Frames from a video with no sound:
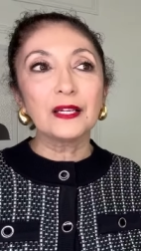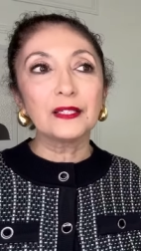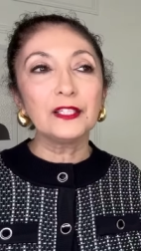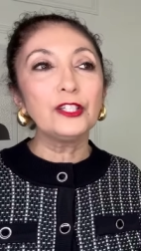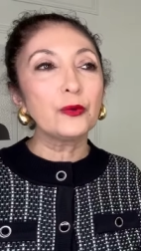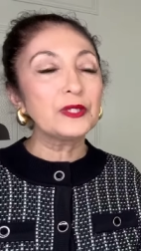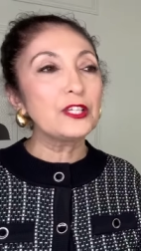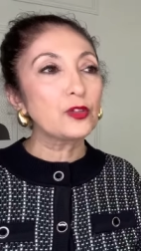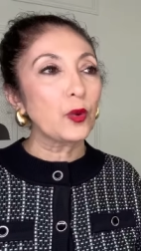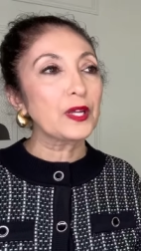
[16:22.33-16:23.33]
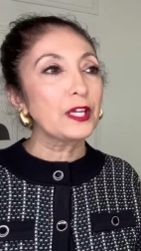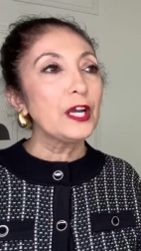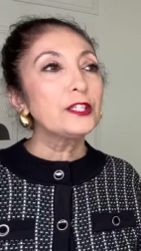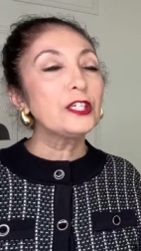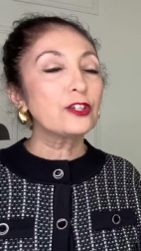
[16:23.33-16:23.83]
you know what these cork?
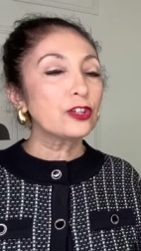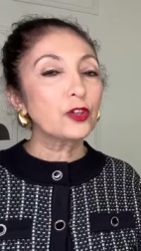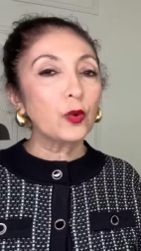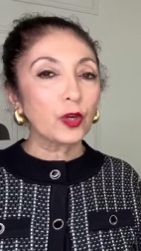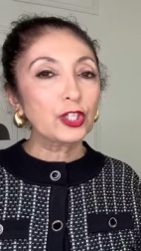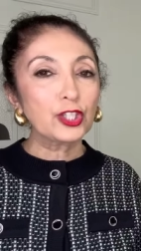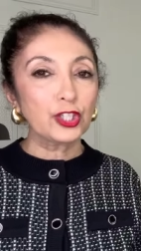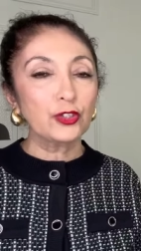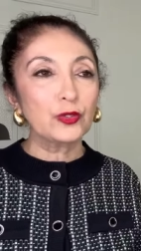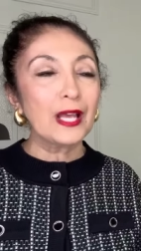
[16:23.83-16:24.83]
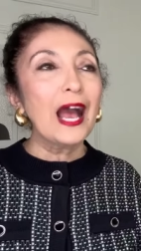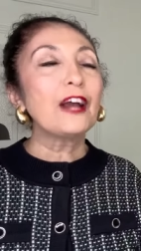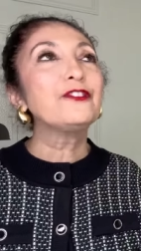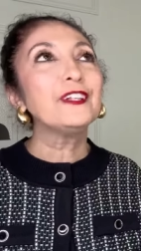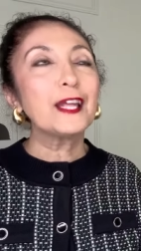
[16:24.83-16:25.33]
These are the cork shoes. I
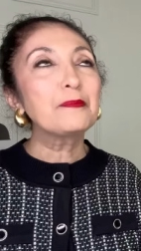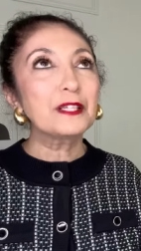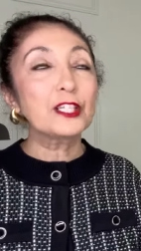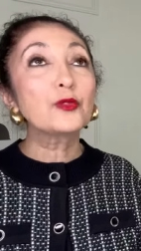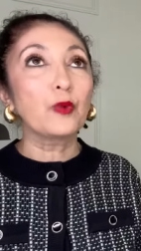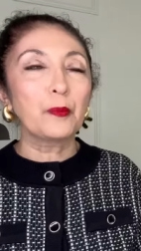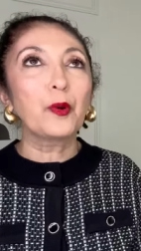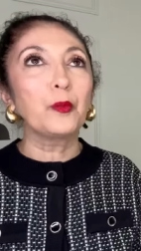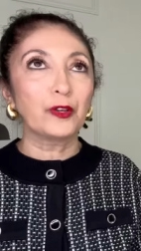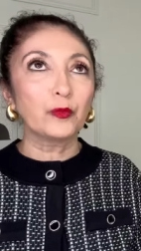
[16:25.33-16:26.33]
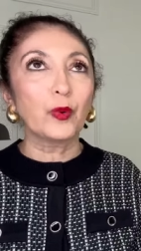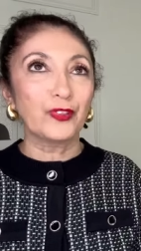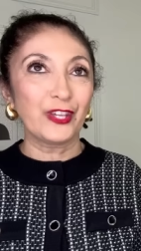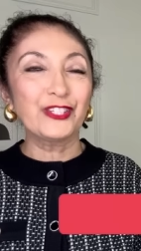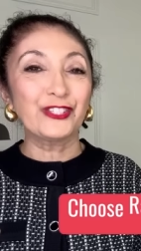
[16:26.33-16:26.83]
feel like Mrs. Roper would have worn
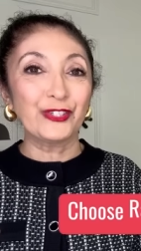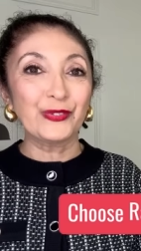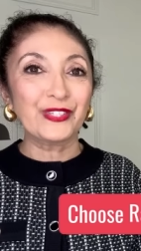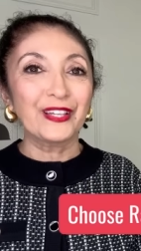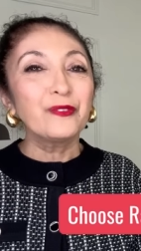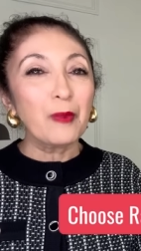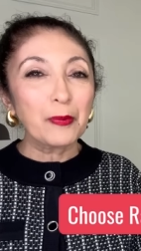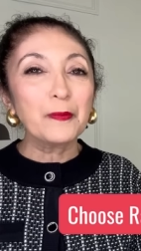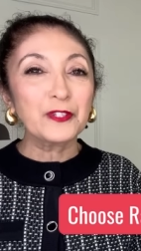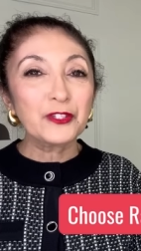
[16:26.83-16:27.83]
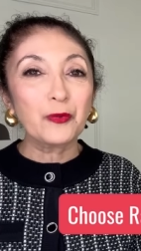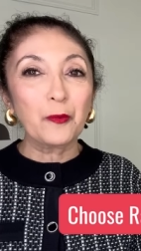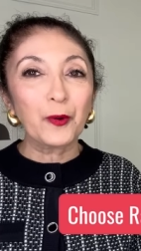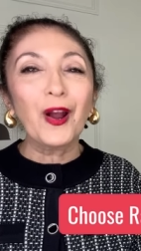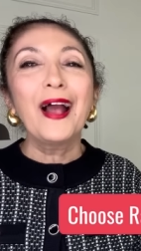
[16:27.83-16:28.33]
these shoes. Remember Mrs.
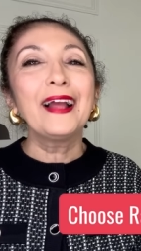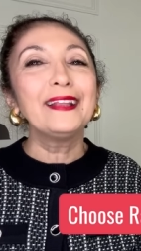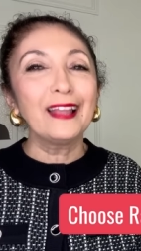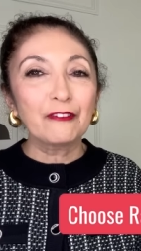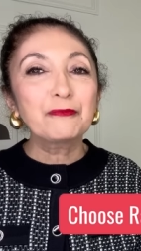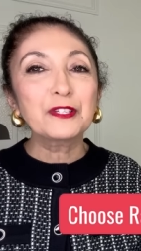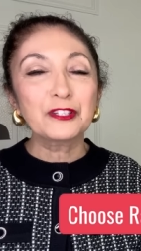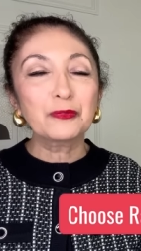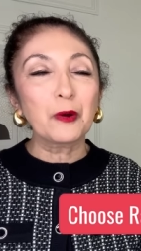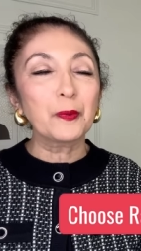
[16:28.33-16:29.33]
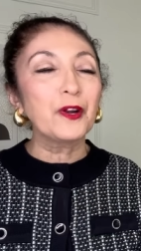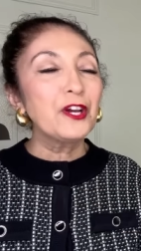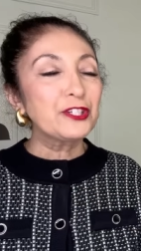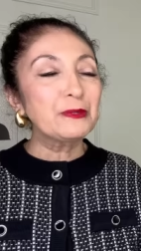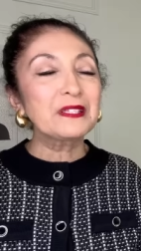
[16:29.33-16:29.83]
Roper? I loved Mrs. Roper.
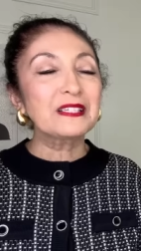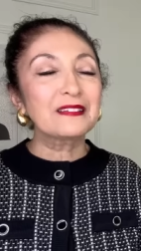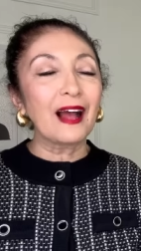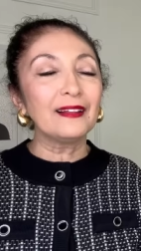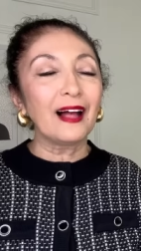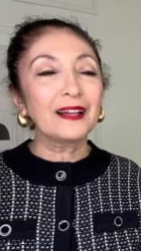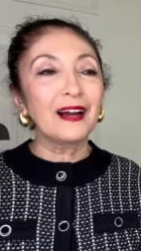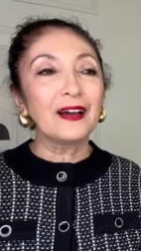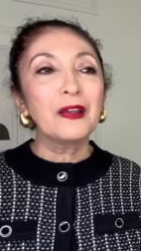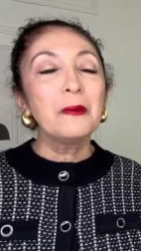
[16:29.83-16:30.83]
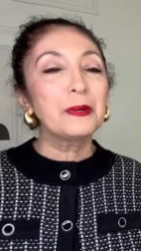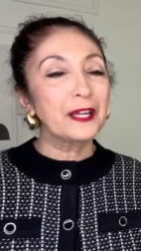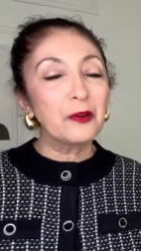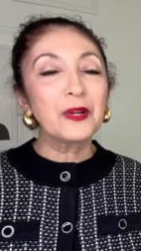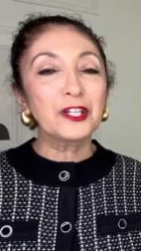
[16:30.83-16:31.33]
She was a style icon, but I
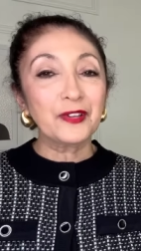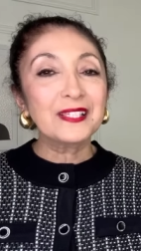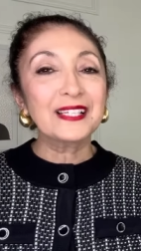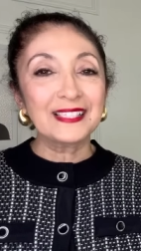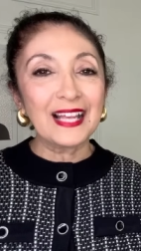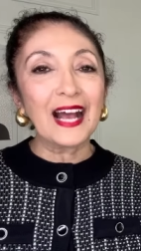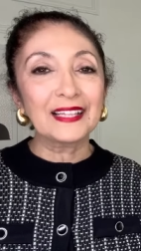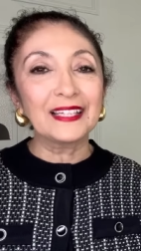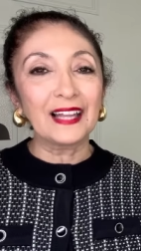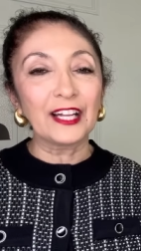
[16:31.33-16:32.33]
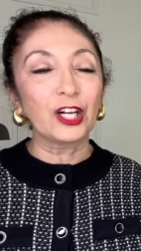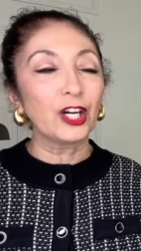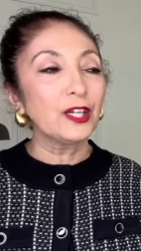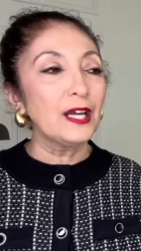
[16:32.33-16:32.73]
don't want to dress exactly like her.